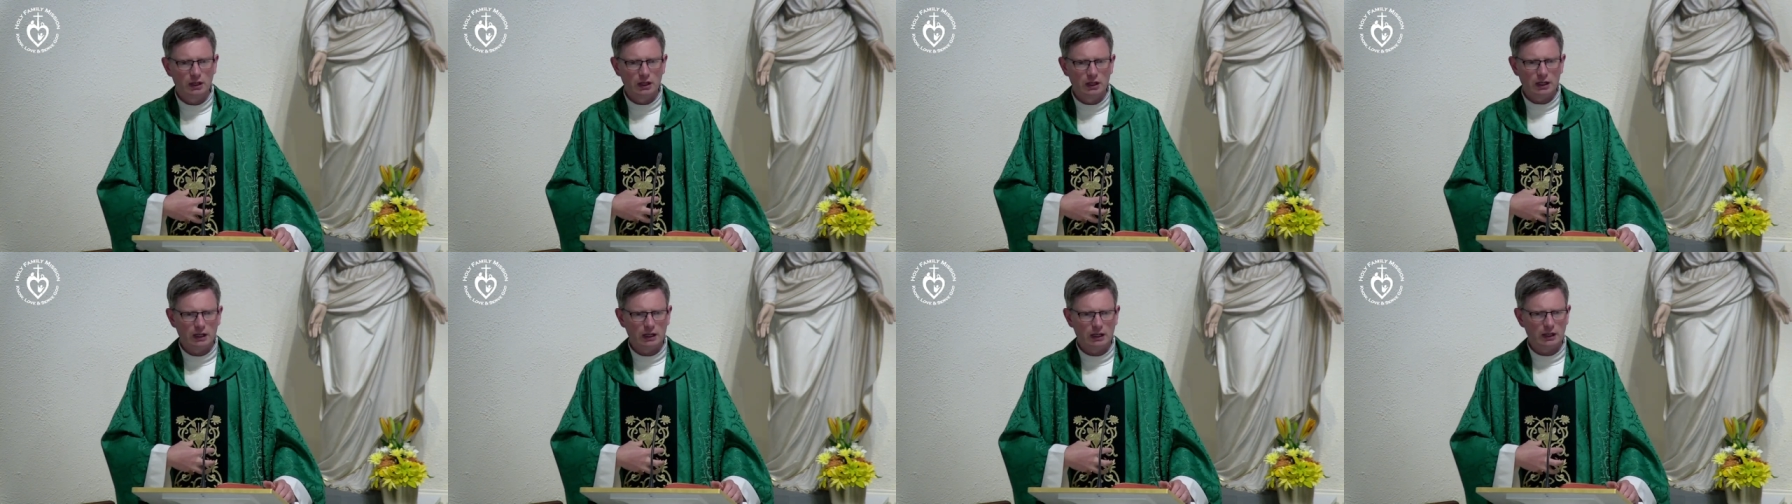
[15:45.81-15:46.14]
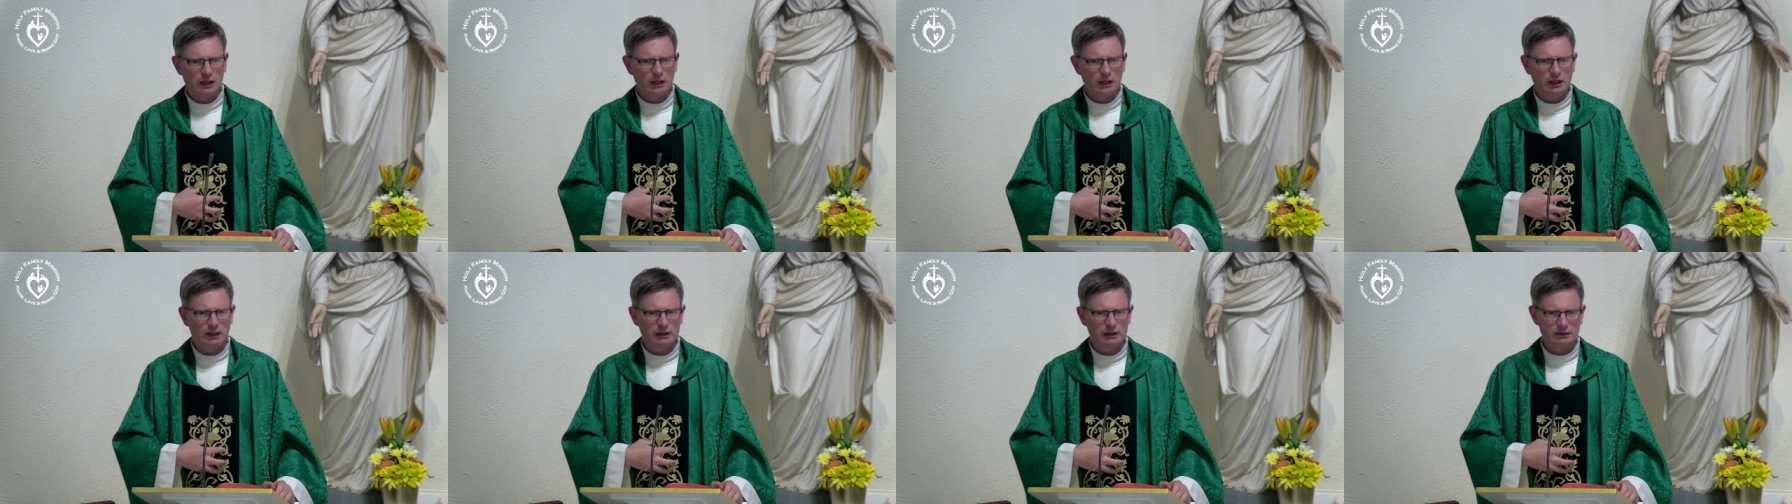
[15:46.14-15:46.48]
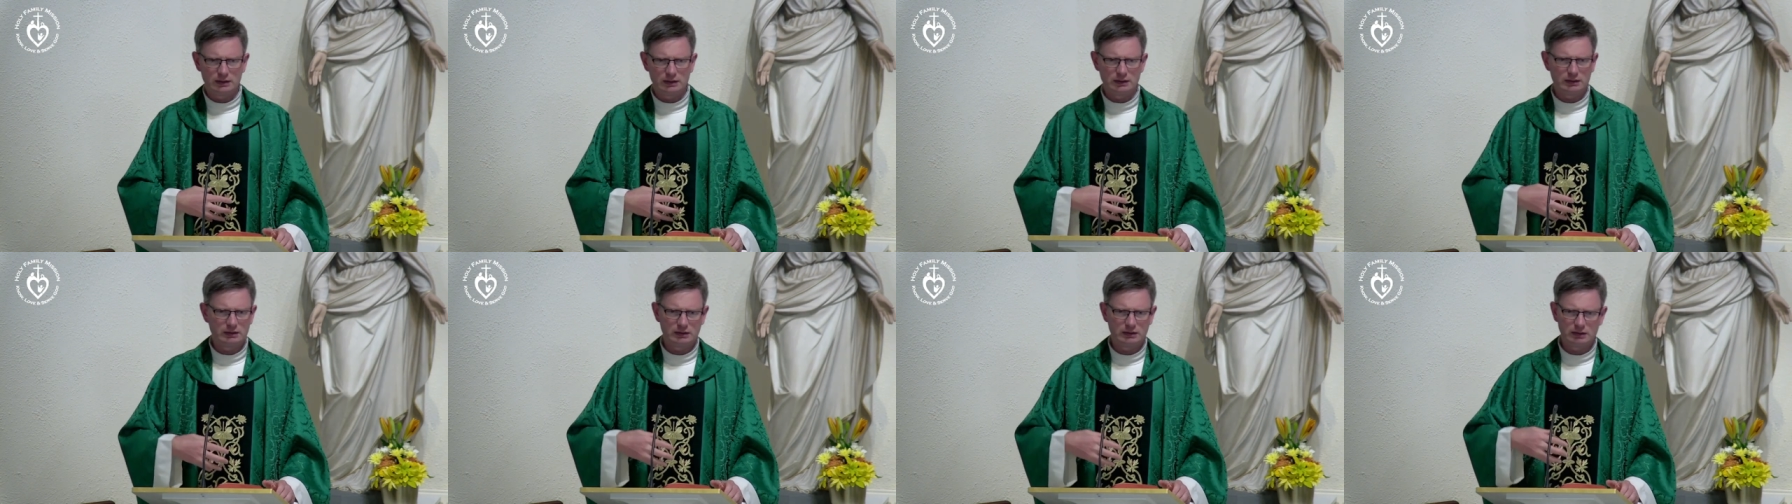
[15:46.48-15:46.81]
uh,
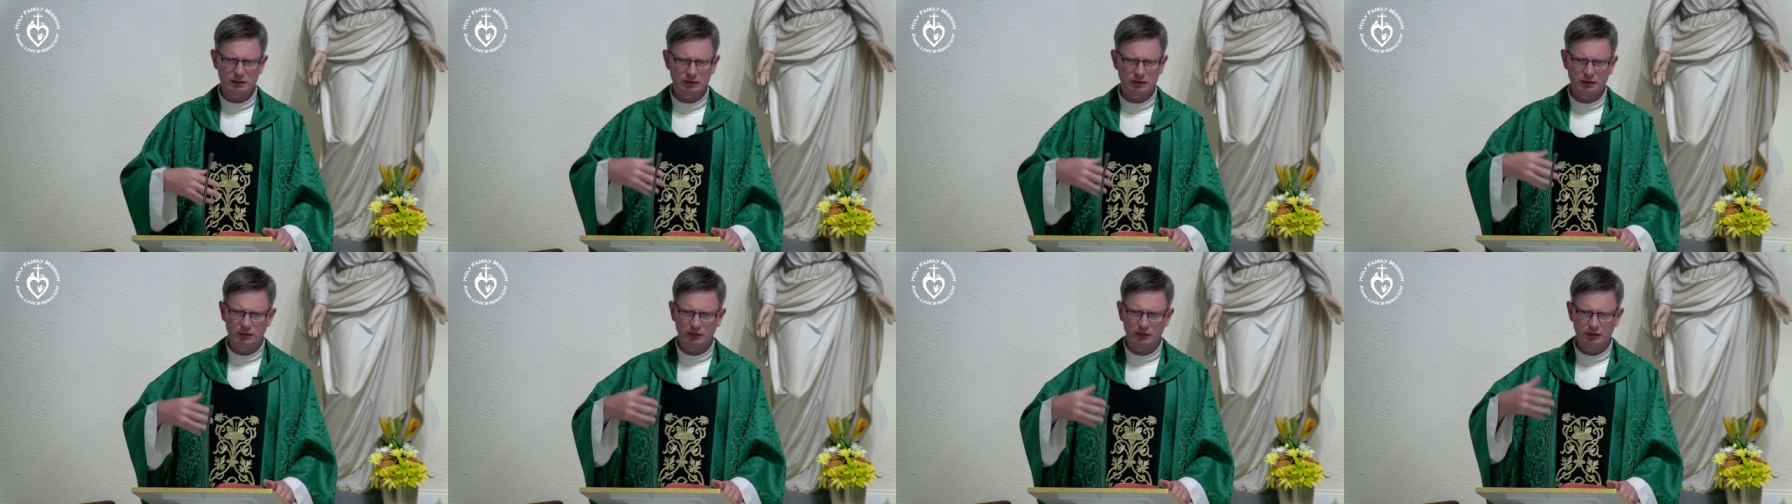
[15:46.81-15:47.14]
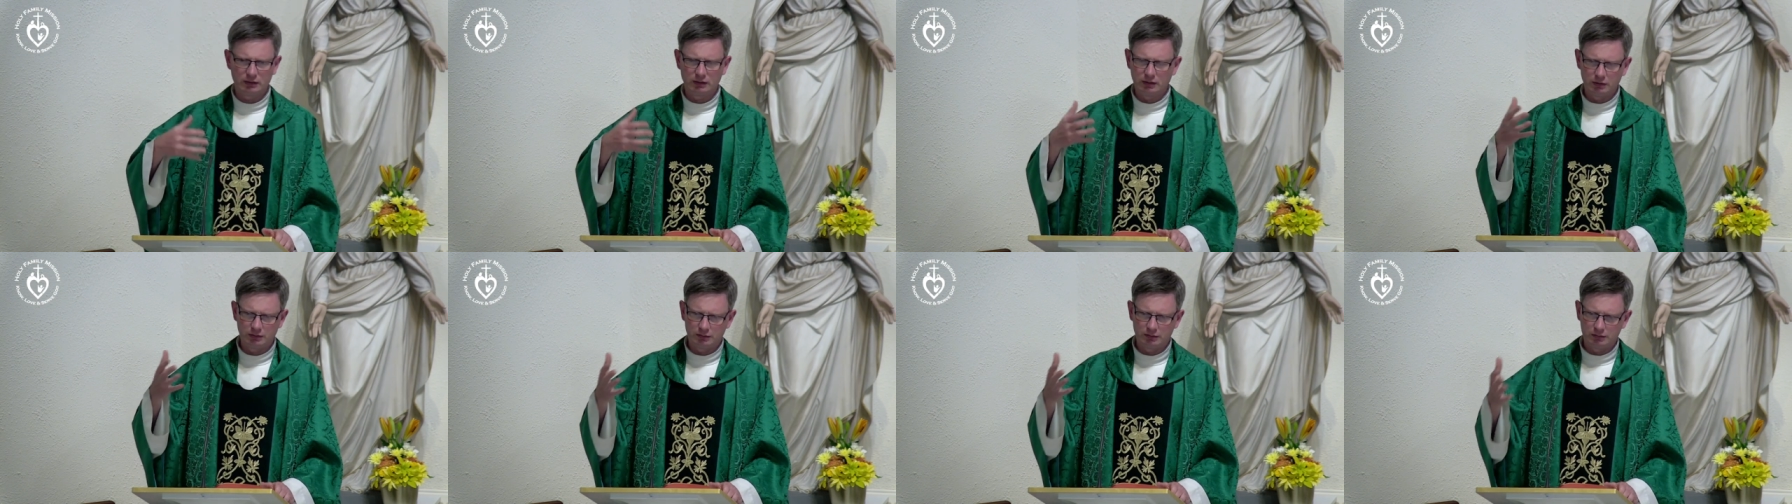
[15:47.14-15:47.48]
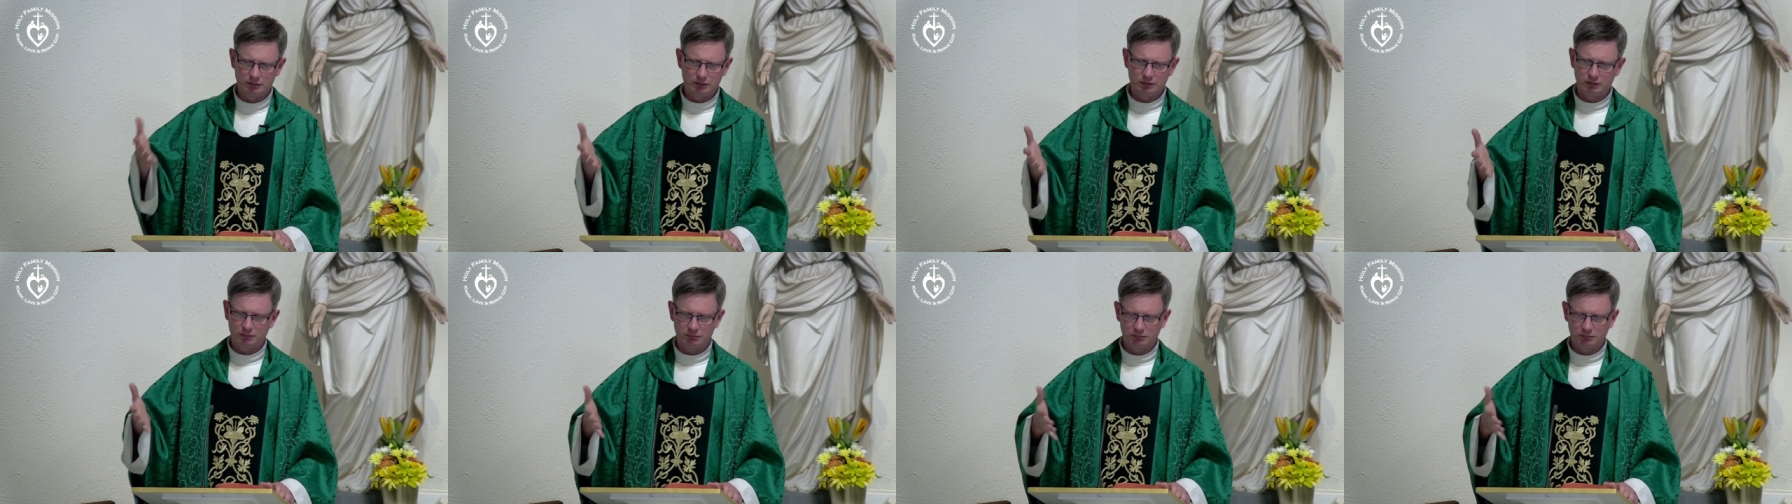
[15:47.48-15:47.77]
the, the, the, the, the,